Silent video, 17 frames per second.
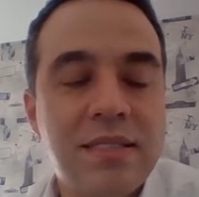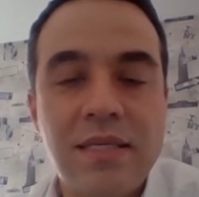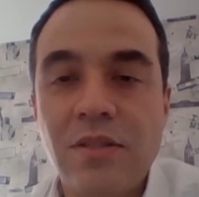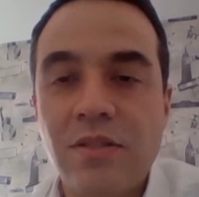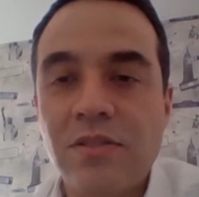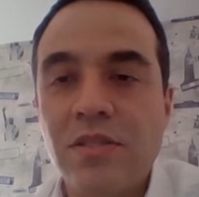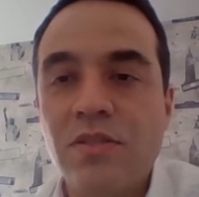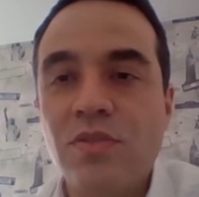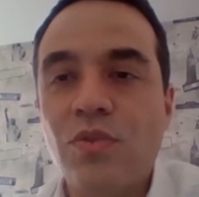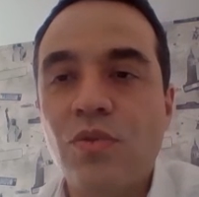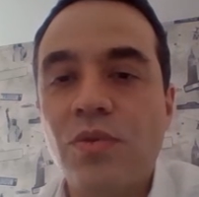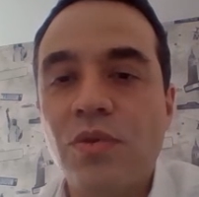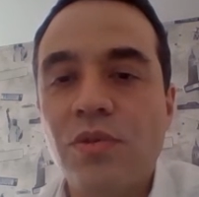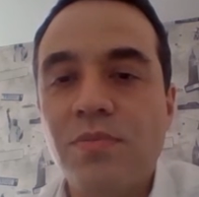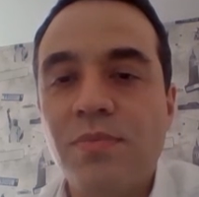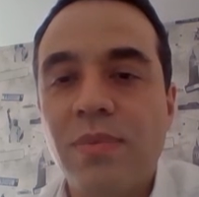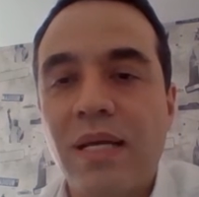that
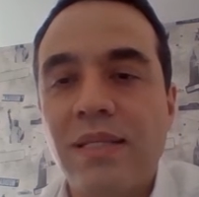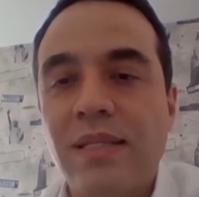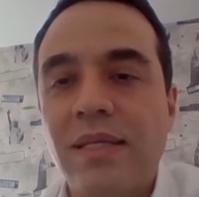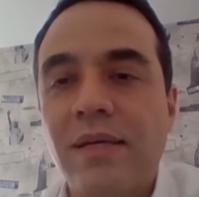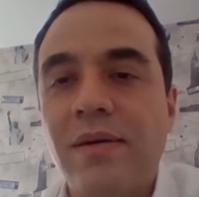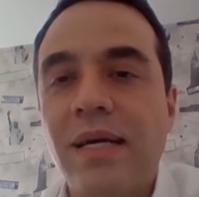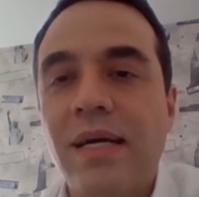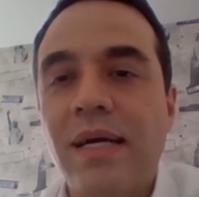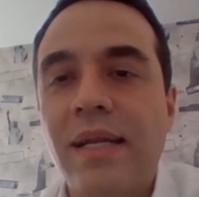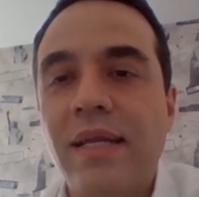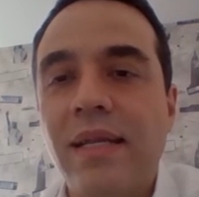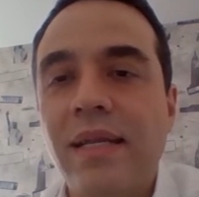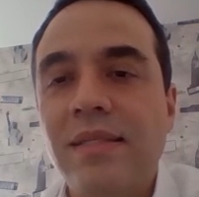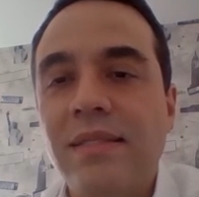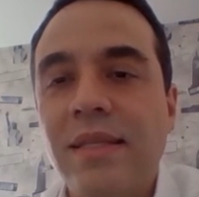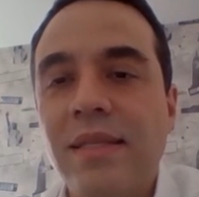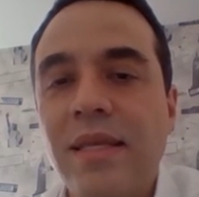require to
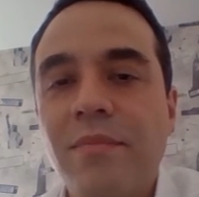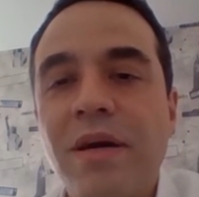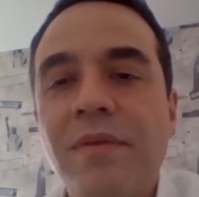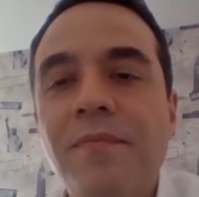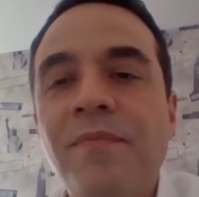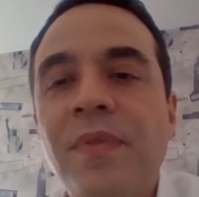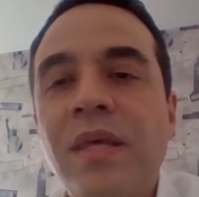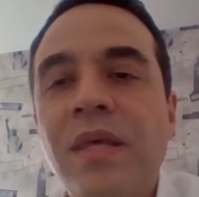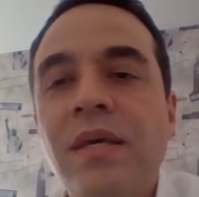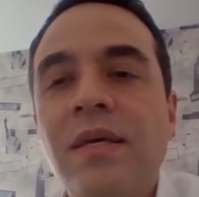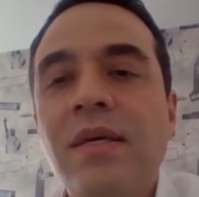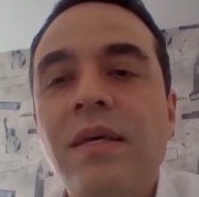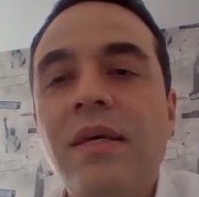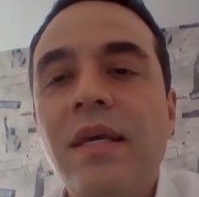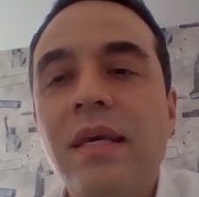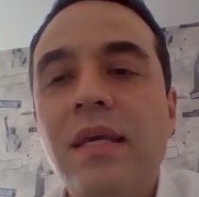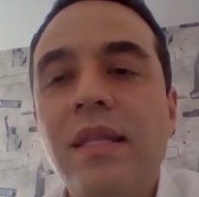generate this
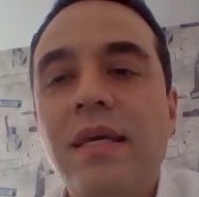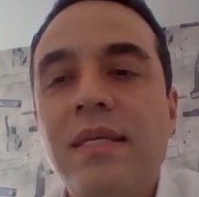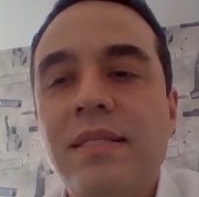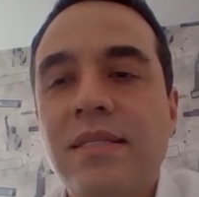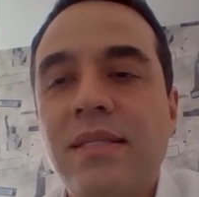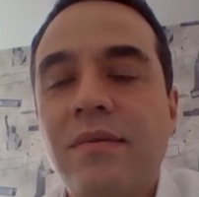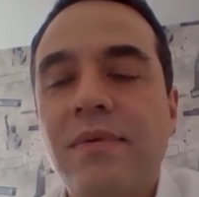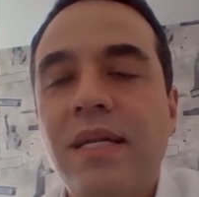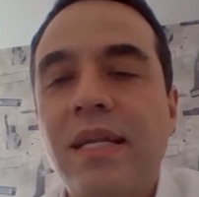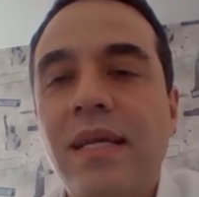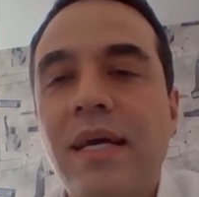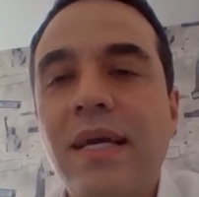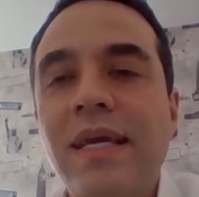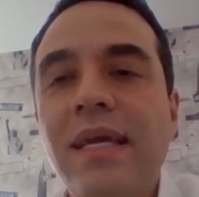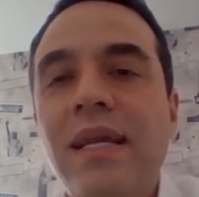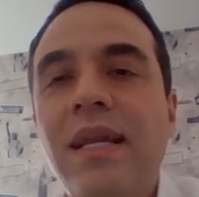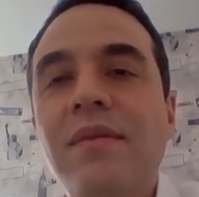amount
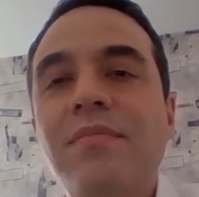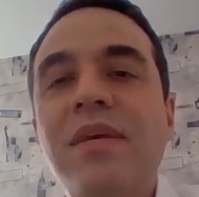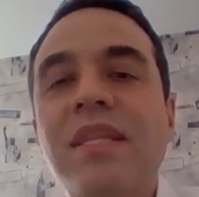of